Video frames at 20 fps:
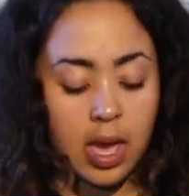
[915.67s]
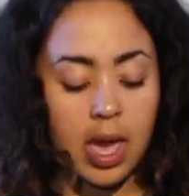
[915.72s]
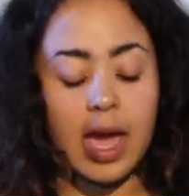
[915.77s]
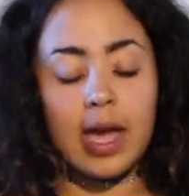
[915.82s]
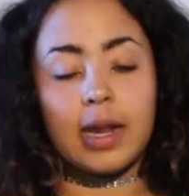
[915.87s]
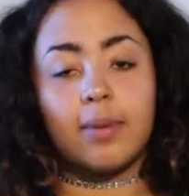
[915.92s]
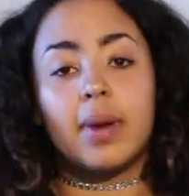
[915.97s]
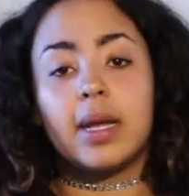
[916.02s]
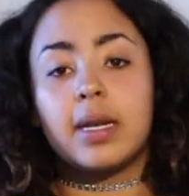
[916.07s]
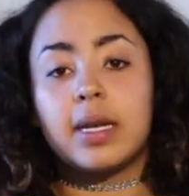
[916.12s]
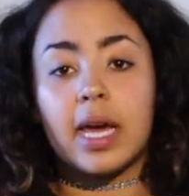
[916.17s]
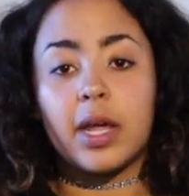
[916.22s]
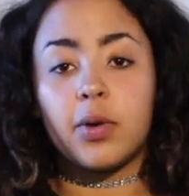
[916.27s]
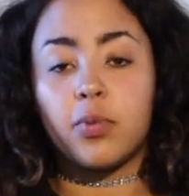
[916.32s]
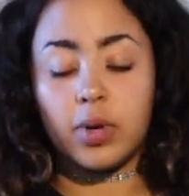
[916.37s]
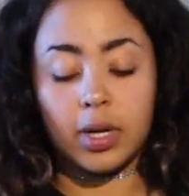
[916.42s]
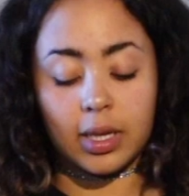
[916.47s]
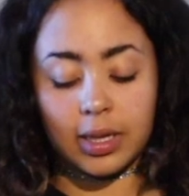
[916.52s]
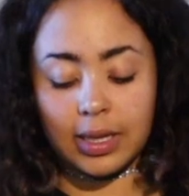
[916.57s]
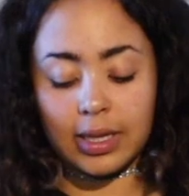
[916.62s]
and my dad
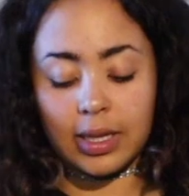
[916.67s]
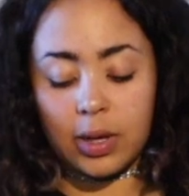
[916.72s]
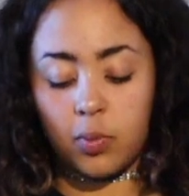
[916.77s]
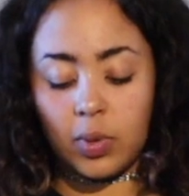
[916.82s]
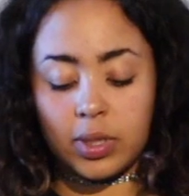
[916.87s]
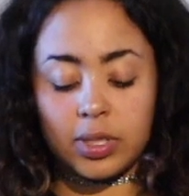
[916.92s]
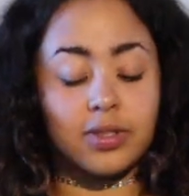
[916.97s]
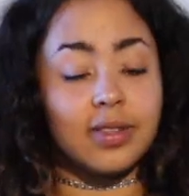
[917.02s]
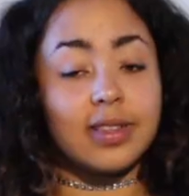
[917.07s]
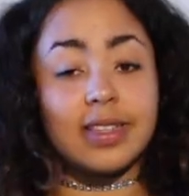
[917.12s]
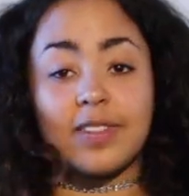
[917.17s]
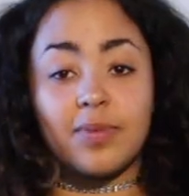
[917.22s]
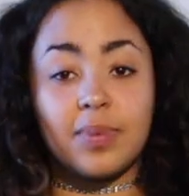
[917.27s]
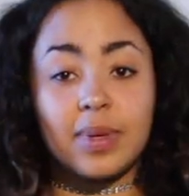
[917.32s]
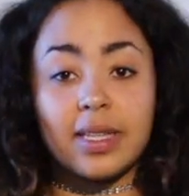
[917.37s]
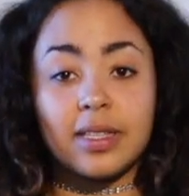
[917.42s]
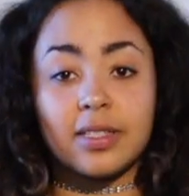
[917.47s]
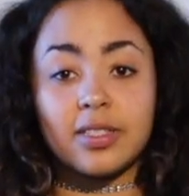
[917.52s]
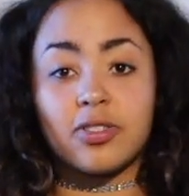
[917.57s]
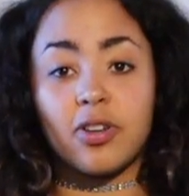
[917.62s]
wouldn't want to leave
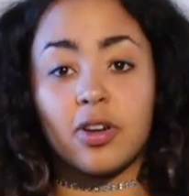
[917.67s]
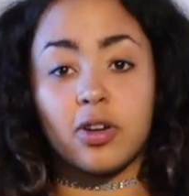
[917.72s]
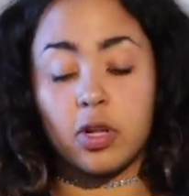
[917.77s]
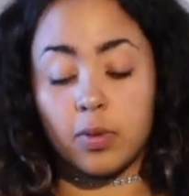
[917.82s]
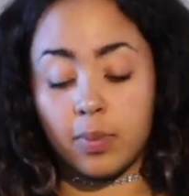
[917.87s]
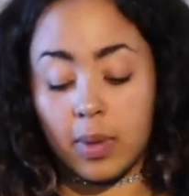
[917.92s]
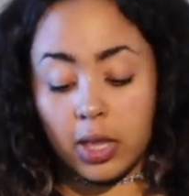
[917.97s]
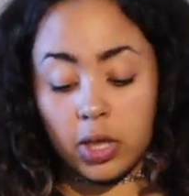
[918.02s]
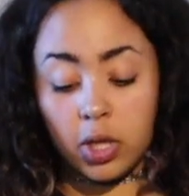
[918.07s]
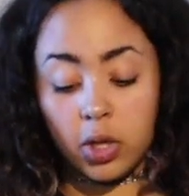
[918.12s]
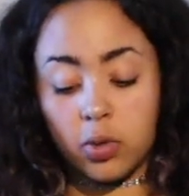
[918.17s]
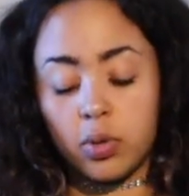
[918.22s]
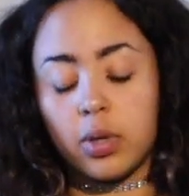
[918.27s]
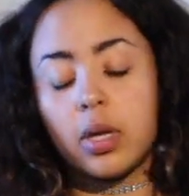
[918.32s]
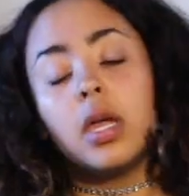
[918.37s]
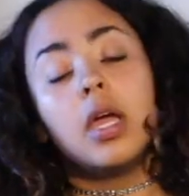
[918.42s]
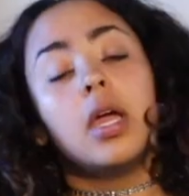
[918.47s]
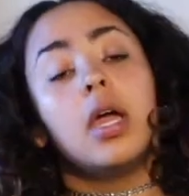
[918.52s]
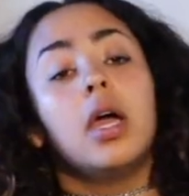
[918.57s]
me in Stockholm alone.